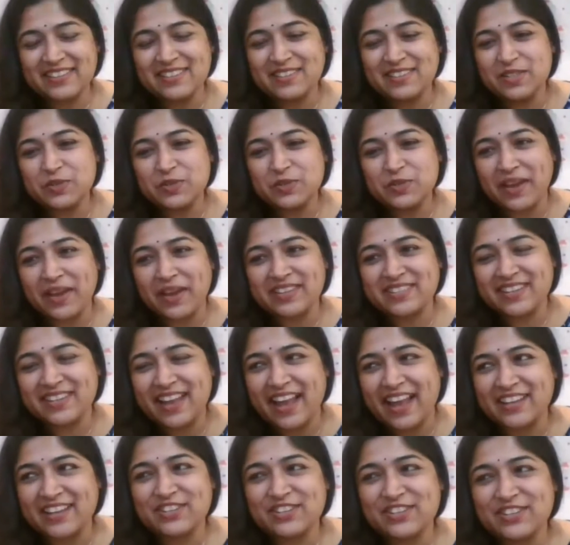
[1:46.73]
this
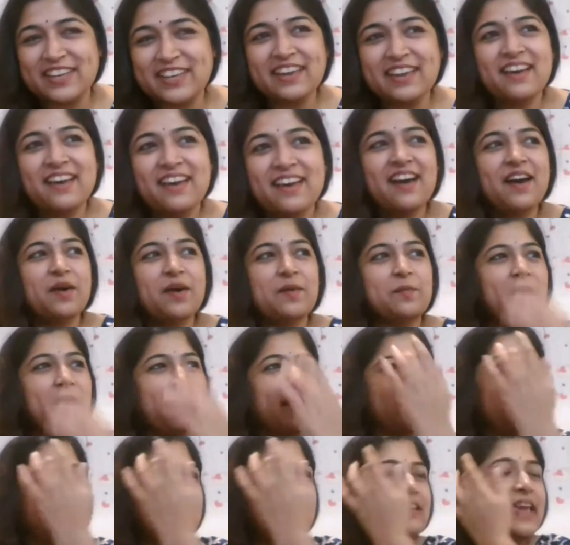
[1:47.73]
question actually.
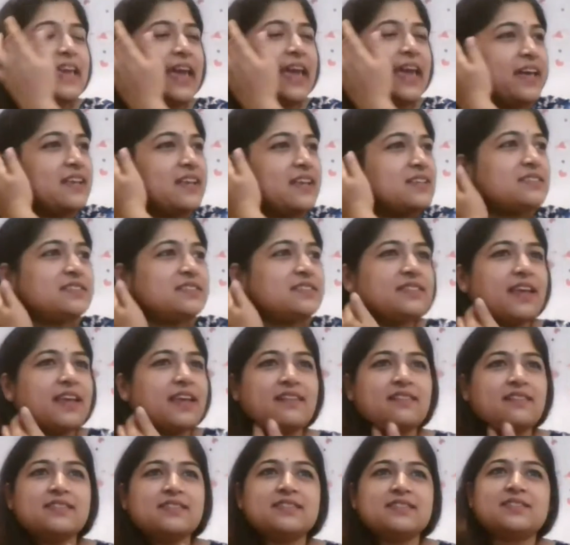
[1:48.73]
But yes,
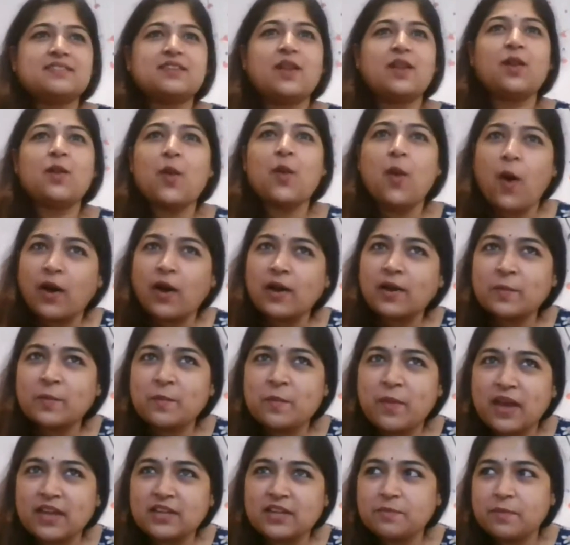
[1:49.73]
there is a lot
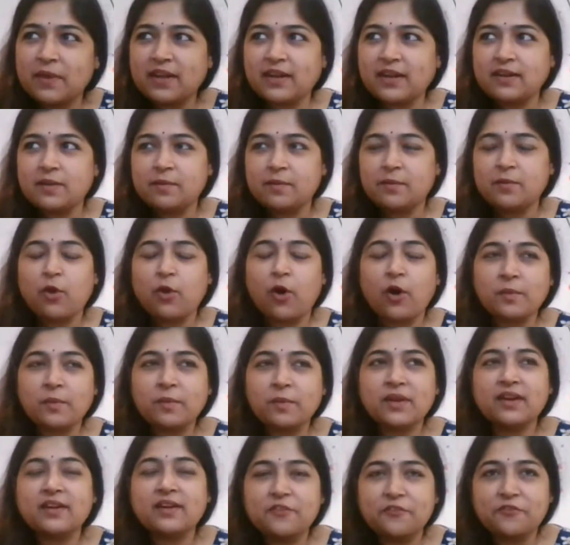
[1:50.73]

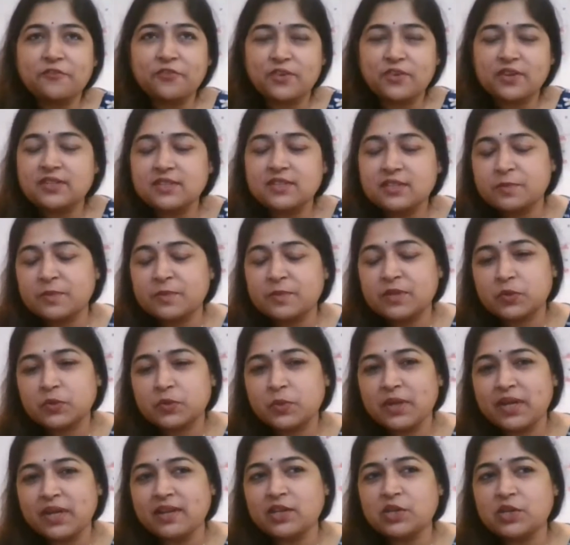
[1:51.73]
many difference
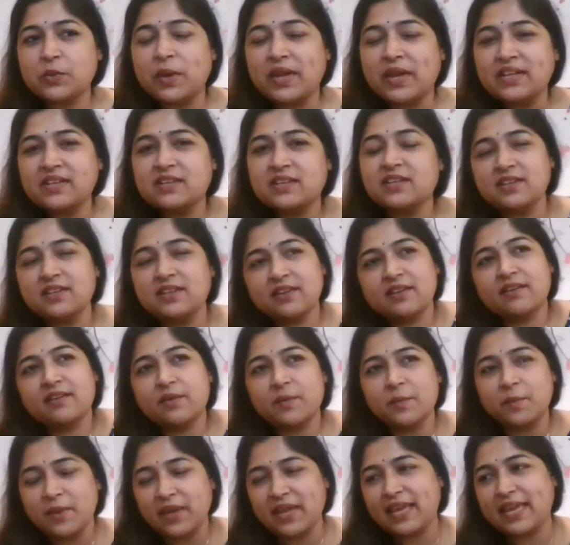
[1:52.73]
between 20-year
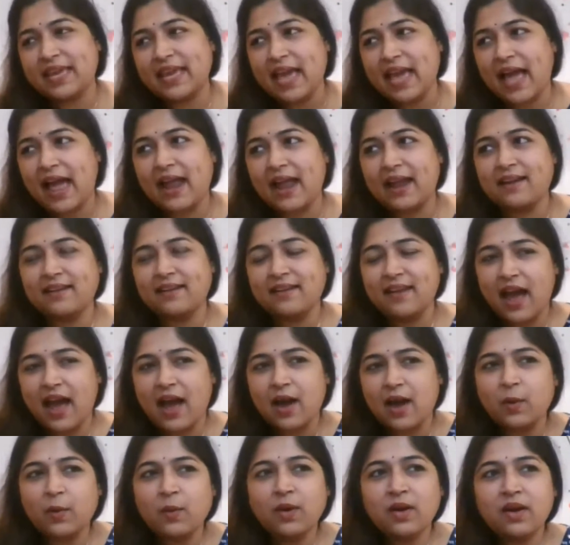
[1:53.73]
me and
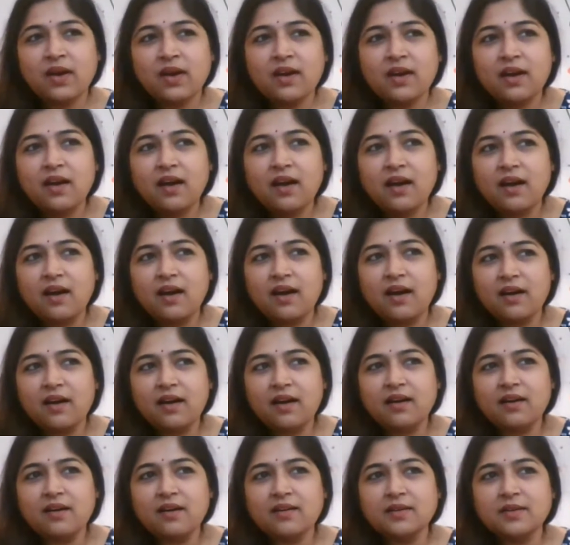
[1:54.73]
now.
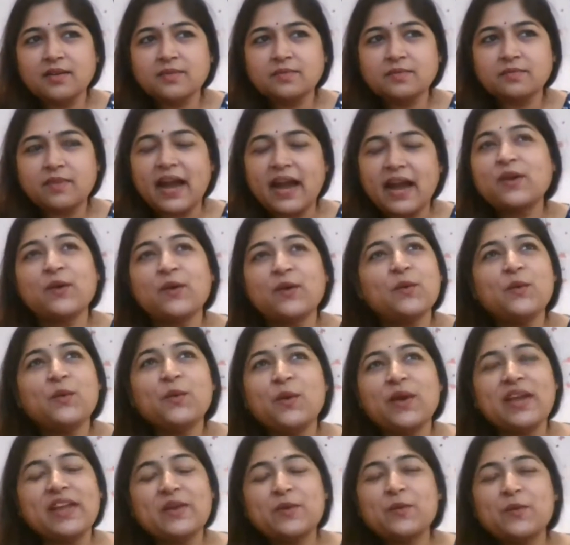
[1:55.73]
I don't
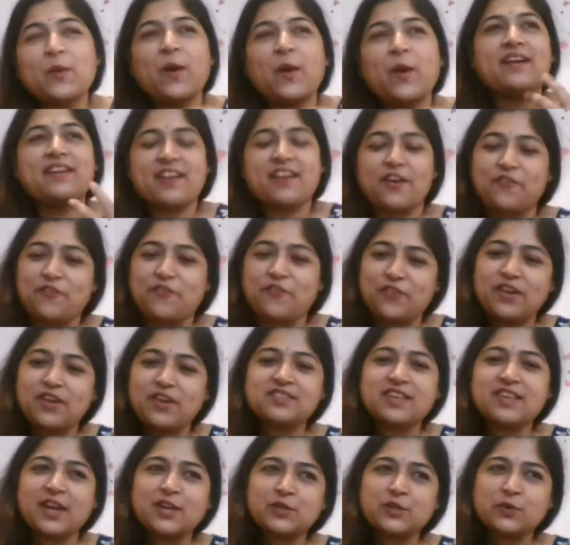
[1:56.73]
know in what
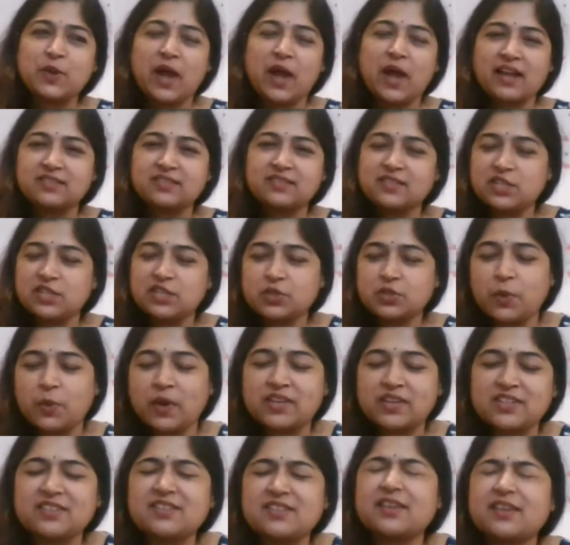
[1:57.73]
reference I should answer this
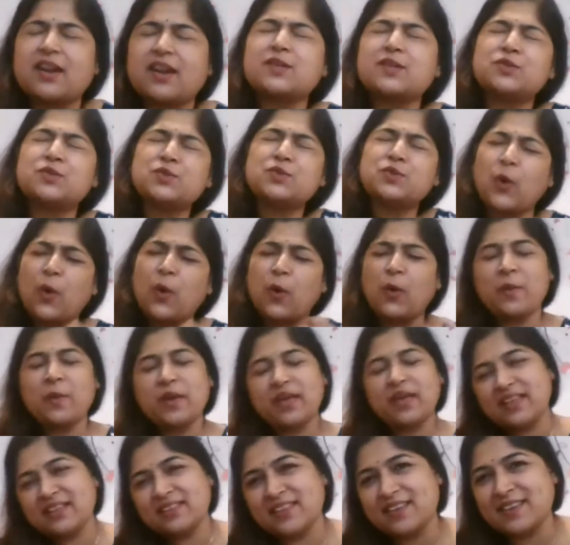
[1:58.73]
question. There are so
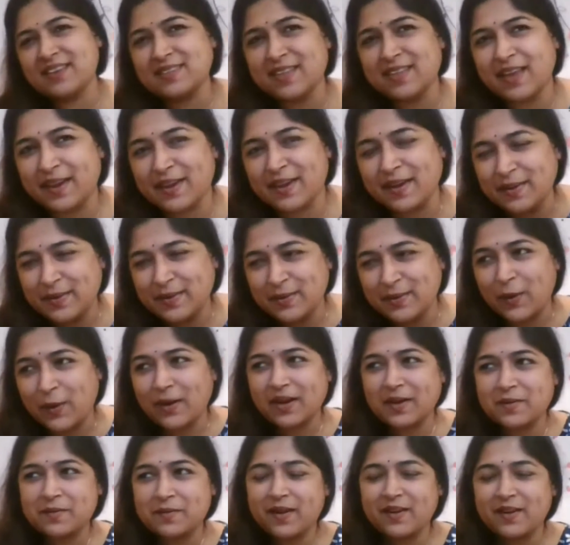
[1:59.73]
many things I can
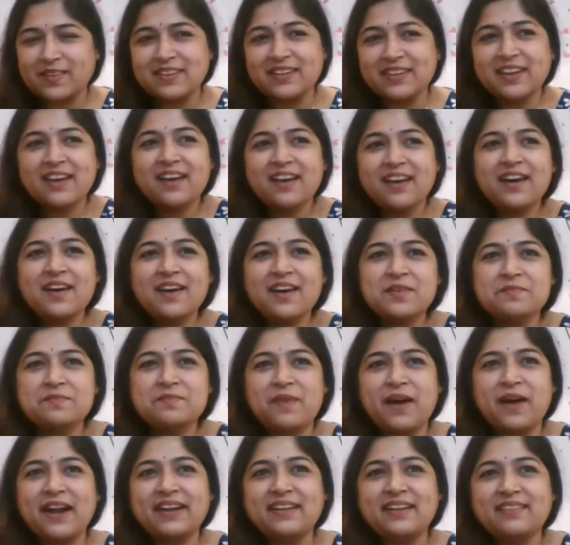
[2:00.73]
talk about,
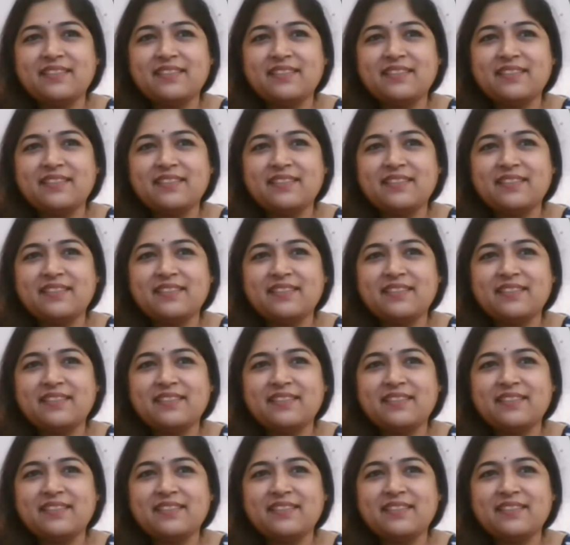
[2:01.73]
but